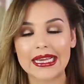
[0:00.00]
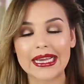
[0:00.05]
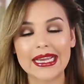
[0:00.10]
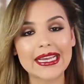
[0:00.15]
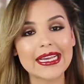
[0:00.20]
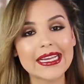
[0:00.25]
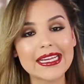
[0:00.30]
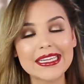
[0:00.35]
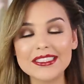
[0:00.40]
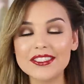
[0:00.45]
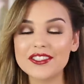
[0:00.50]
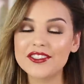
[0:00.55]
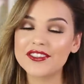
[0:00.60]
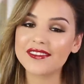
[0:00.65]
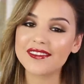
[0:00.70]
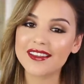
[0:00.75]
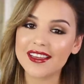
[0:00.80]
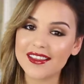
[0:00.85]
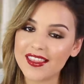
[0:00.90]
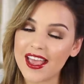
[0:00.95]
And
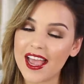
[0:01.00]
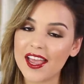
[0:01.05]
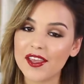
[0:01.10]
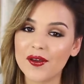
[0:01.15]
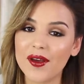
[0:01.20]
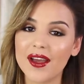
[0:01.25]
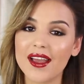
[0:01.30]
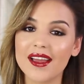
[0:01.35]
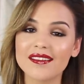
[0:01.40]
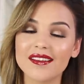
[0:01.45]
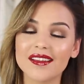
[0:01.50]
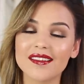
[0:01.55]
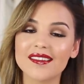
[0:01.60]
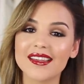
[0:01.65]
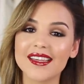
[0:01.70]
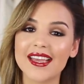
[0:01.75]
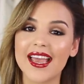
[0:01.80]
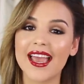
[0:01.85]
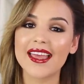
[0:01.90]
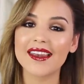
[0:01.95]
just like that, you guys, that's
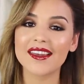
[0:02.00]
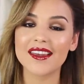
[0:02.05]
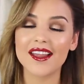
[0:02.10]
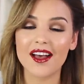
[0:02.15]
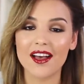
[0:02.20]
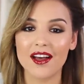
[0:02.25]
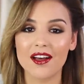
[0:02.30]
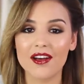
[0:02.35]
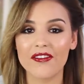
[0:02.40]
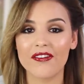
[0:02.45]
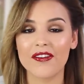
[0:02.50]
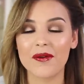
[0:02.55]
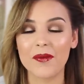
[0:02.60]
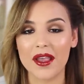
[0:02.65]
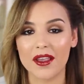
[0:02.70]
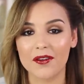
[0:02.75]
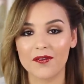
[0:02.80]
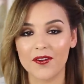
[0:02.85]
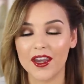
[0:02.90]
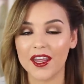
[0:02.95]
the end of
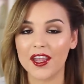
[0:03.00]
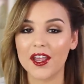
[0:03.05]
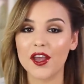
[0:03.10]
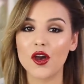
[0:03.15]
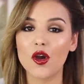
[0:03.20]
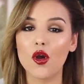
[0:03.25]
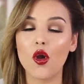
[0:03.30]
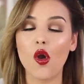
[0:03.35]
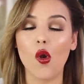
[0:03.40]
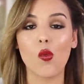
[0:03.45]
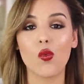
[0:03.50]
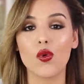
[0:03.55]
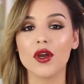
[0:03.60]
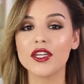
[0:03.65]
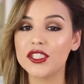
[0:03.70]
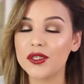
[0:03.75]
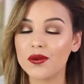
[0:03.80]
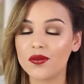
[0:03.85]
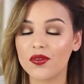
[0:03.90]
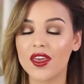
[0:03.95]
my video.
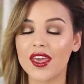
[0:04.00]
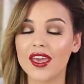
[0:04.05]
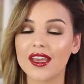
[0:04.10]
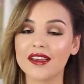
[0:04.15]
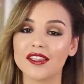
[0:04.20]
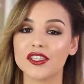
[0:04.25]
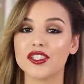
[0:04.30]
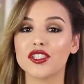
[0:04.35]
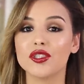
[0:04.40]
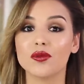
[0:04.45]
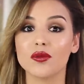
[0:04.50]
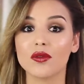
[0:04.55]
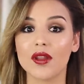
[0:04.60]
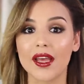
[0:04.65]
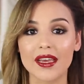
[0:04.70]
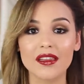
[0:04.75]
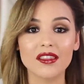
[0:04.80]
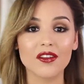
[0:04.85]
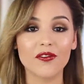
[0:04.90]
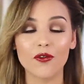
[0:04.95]
What'd you think? Did you
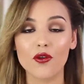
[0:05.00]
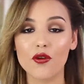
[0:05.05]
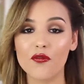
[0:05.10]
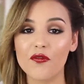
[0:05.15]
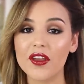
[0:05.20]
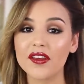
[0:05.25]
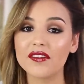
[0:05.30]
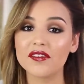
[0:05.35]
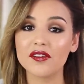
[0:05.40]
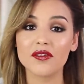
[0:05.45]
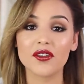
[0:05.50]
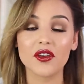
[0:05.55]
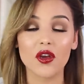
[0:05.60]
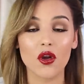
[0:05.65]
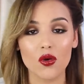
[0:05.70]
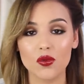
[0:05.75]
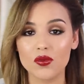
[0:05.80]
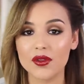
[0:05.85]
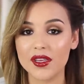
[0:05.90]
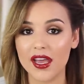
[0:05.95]
like the full face using
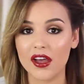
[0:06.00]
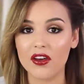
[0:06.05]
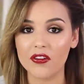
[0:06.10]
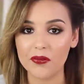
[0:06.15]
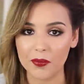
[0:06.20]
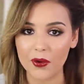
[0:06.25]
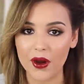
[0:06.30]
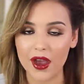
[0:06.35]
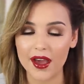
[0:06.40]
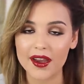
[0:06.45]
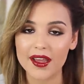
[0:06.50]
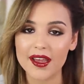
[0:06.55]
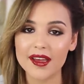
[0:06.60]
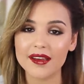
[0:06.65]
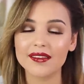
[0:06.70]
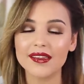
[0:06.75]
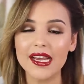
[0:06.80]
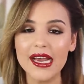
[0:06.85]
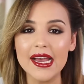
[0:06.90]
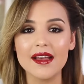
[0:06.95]
only e l f
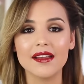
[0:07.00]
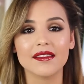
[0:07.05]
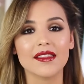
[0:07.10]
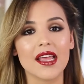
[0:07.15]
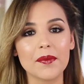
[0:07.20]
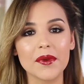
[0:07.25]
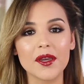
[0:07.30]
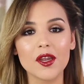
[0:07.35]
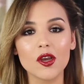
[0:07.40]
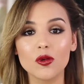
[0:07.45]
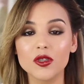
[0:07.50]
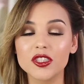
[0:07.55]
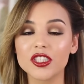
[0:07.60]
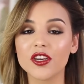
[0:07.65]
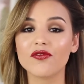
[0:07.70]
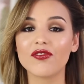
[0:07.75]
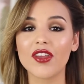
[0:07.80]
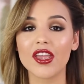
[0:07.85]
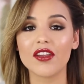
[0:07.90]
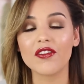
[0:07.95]
products? Let me know what
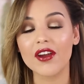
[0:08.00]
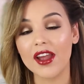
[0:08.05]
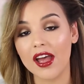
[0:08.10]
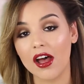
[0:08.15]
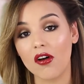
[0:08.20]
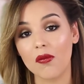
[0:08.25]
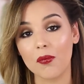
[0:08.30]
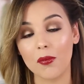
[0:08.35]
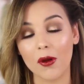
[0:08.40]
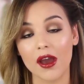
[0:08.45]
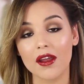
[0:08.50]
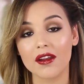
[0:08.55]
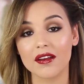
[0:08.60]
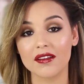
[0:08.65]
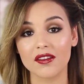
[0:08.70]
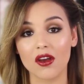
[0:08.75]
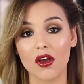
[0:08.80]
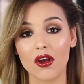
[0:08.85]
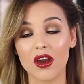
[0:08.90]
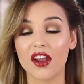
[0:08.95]
your favorite e l f
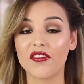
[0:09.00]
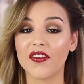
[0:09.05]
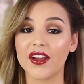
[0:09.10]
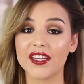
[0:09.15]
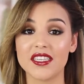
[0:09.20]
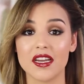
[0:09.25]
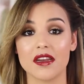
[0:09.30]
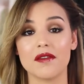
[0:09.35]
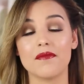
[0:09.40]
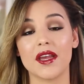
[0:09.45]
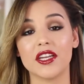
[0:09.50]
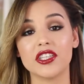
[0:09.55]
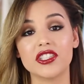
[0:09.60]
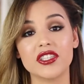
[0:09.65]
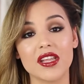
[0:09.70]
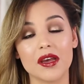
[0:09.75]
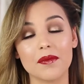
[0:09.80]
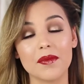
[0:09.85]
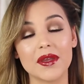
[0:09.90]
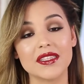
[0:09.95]
products are if I didn't mention
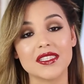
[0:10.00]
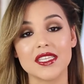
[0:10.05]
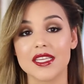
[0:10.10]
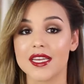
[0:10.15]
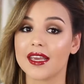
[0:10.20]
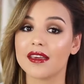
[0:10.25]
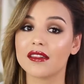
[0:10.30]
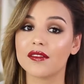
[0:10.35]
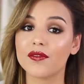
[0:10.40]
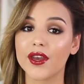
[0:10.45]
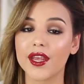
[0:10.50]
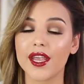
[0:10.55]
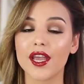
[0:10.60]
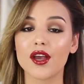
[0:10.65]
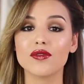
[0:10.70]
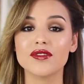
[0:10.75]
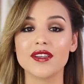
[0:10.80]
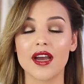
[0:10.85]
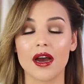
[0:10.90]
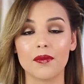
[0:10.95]
them in today's video
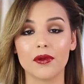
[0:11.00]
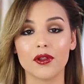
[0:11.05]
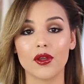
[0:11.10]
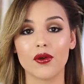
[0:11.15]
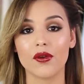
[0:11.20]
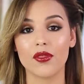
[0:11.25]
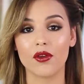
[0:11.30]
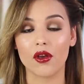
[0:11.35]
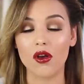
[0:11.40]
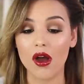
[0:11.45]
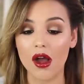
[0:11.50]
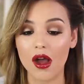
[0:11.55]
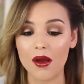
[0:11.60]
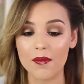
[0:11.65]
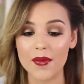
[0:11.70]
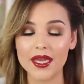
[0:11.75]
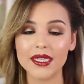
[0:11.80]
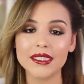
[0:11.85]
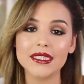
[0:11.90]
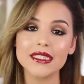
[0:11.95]
down below in the
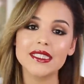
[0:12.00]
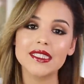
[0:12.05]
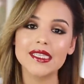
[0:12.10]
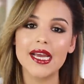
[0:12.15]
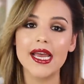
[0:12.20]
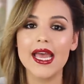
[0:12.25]
comments.